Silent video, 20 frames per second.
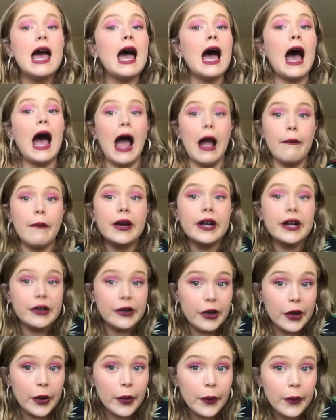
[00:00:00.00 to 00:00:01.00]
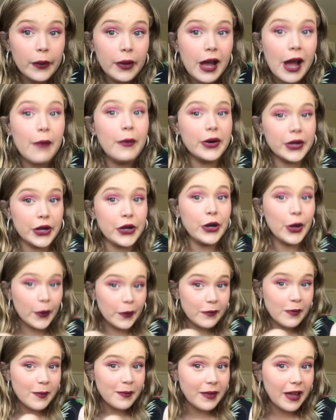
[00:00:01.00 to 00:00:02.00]
I want to know. I want to know
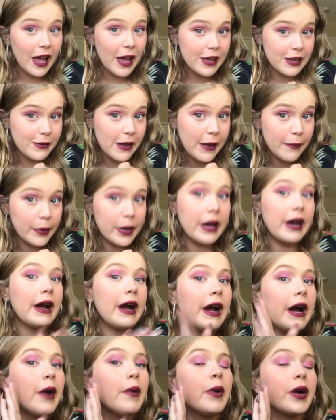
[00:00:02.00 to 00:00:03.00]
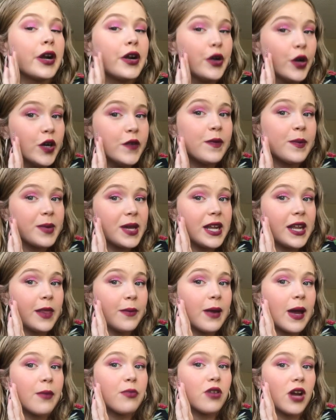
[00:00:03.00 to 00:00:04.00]
if I'm, I, I want, I want to know if I'm getting the
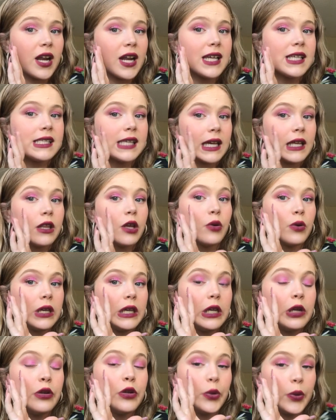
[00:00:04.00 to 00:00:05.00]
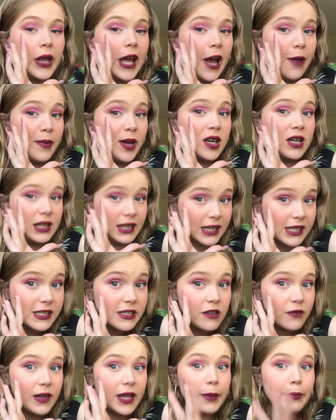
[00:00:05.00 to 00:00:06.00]
bad products. Like low key, do they have me on a list
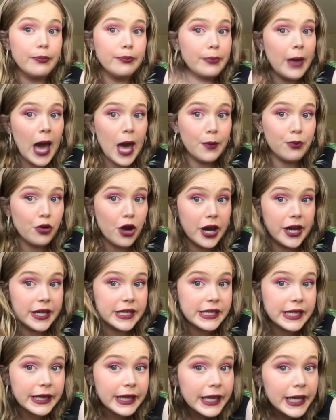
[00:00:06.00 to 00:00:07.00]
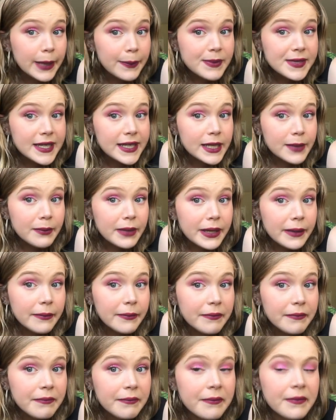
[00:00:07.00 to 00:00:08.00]
of like bad products that they keep sending me?
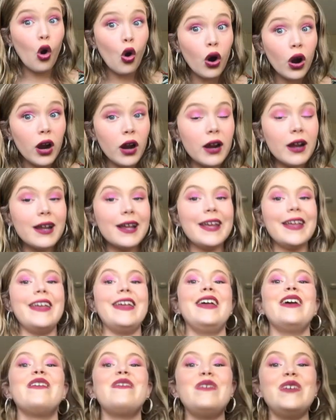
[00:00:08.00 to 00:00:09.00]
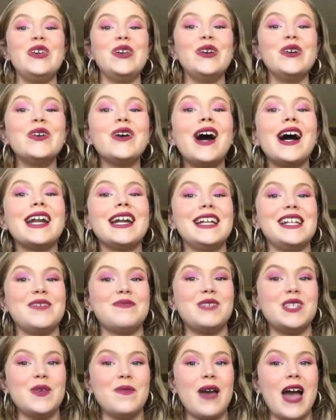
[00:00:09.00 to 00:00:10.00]
Or if you got an
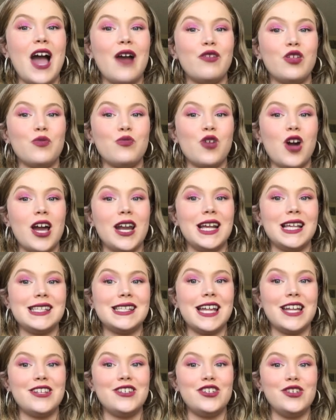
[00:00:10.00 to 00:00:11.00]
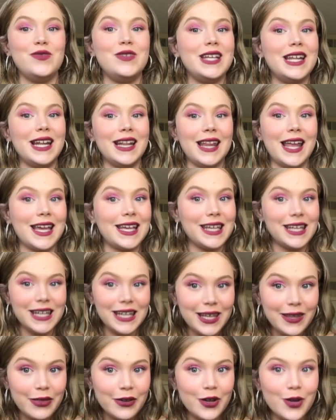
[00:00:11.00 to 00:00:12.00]
Ipsy bag with products that you didn't like
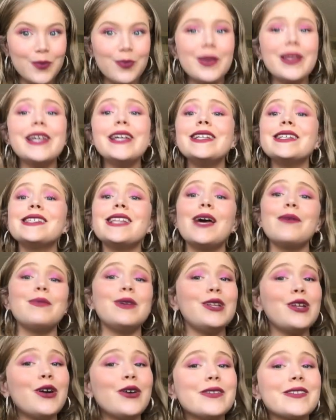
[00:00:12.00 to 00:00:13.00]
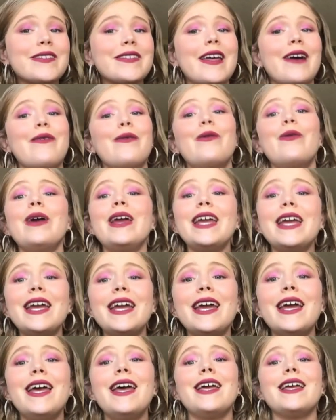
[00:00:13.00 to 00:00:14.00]
either, please let me know so that
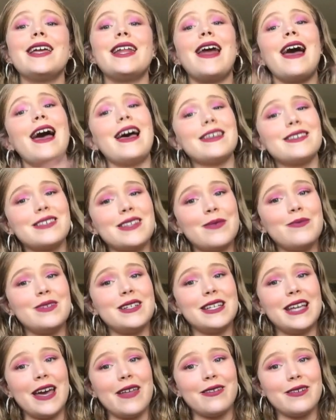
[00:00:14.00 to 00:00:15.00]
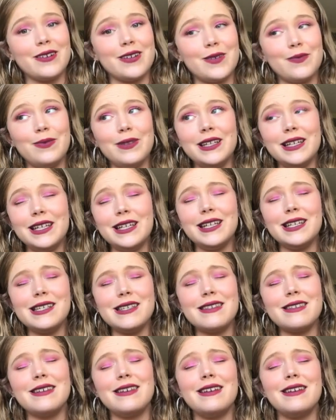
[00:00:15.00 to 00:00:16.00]
we can ask them together to please